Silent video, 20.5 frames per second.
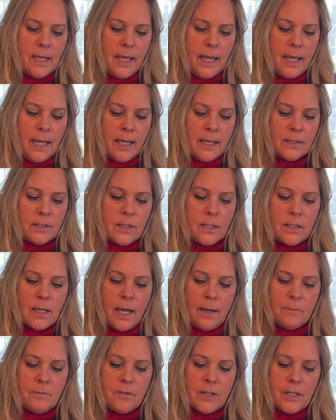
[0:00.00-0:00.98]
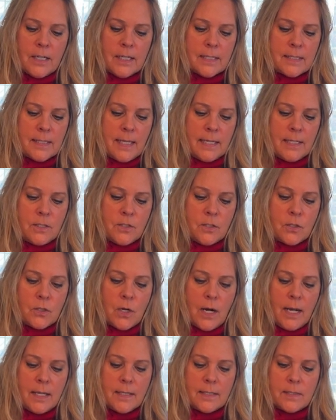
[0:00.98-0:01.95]
and I'm very excited to
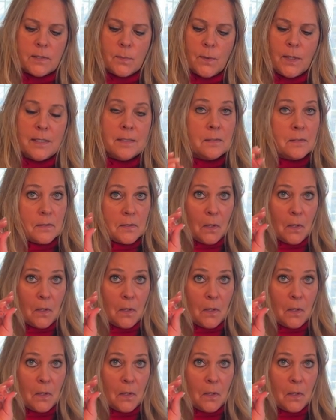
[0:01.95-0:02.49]
try this one.